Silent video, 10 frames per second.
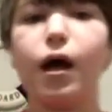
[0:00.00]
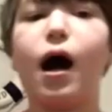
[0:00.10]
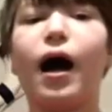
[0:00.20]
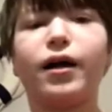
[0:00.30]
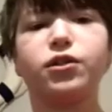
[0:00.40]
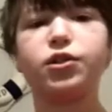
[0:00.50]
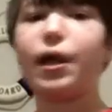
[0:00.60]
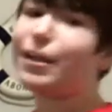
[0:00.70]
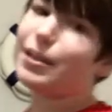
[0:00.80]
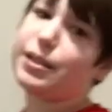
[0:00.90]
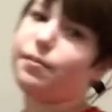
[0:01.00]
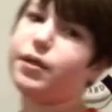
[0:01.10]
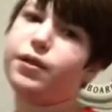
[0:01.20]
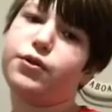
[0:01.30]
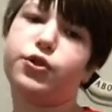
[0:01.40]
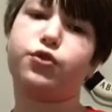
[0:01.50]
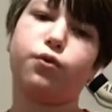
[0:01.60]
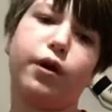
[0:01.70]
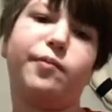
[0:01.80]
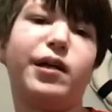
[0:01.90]
I also like the Tin Man in the
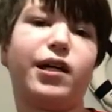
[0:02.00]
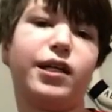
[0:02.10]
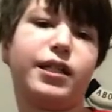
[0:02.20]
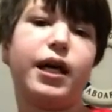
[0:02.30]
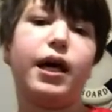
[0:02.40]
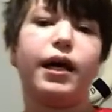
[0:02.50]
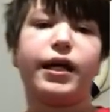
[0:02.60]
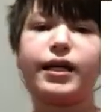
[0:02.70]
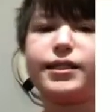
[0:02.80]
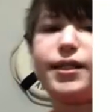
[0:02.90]
story because he